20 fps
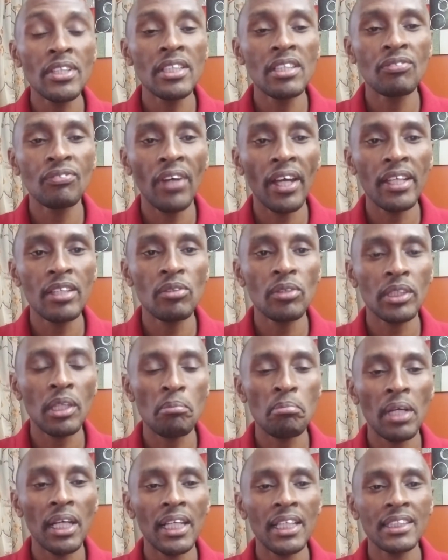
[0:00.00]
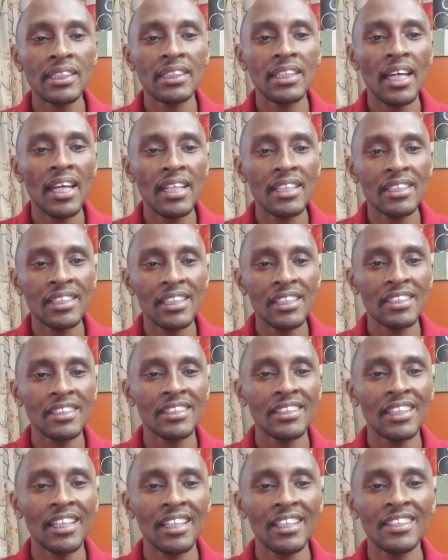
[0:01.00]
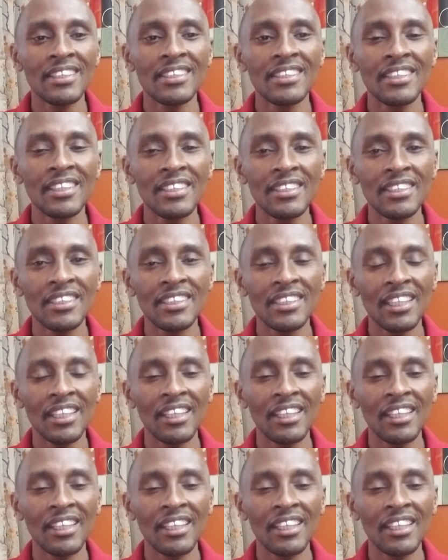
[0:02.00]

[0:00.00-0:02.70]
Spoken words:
defined what a balanced diet is, there is this